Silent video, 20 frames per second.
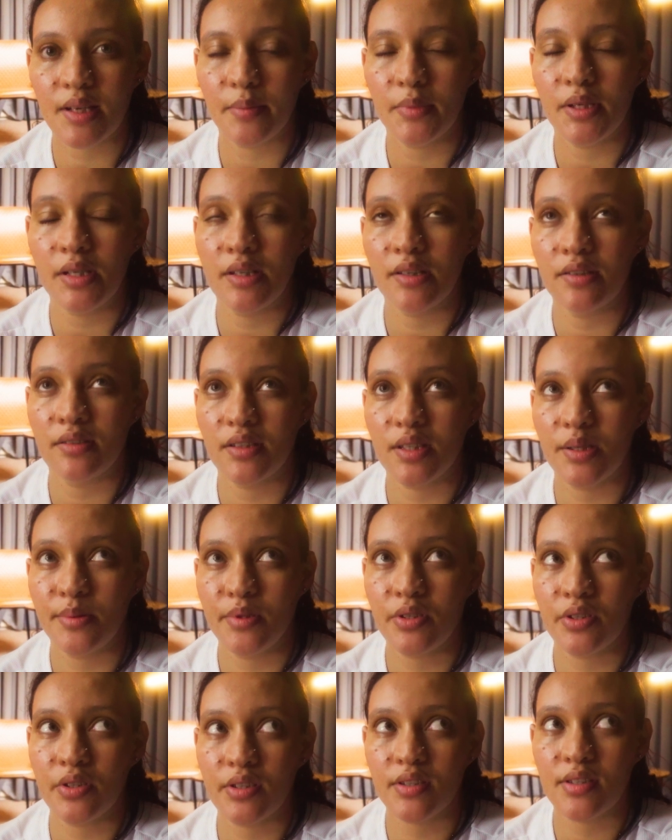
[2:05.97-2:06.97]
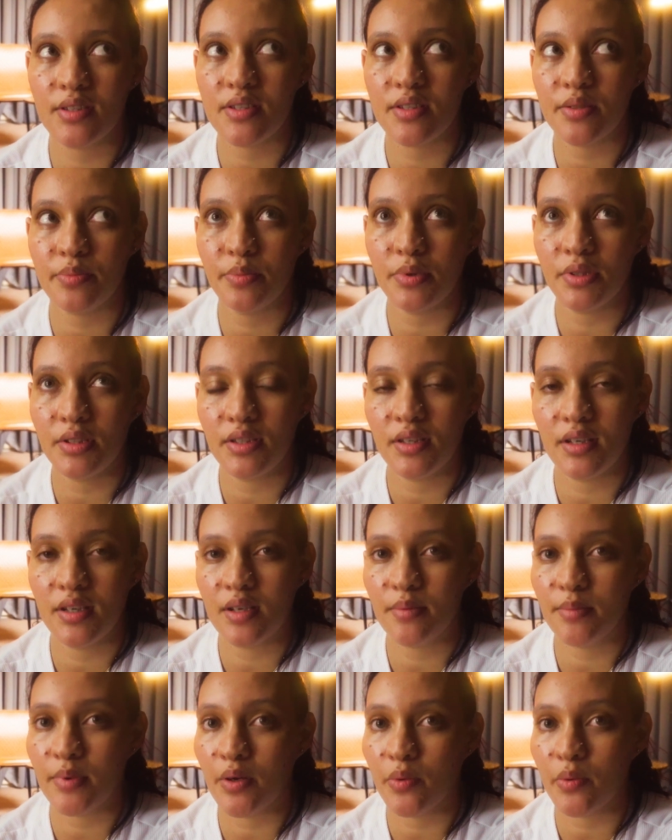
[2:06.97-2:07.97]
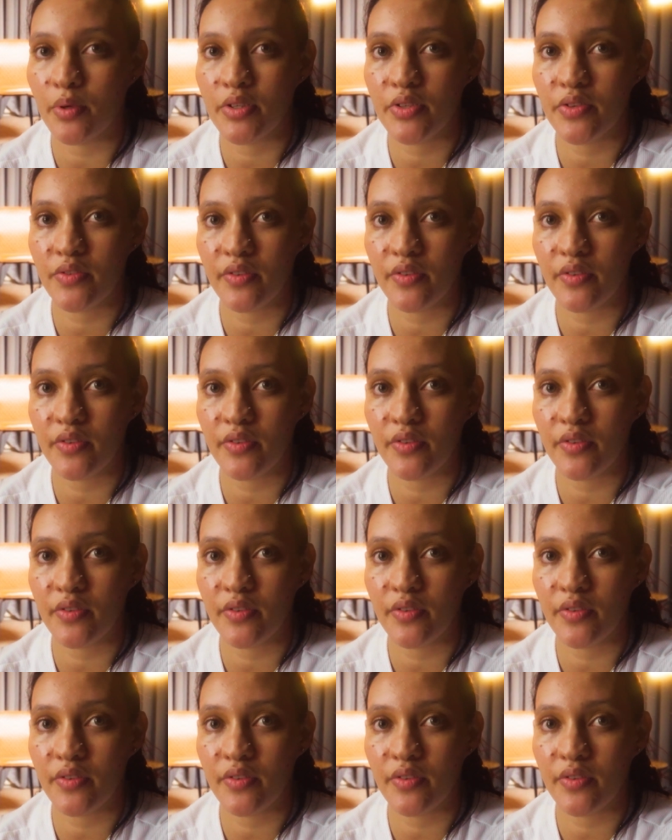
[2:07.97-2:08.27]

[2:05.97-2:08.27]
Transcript: Give me your honest opinion about what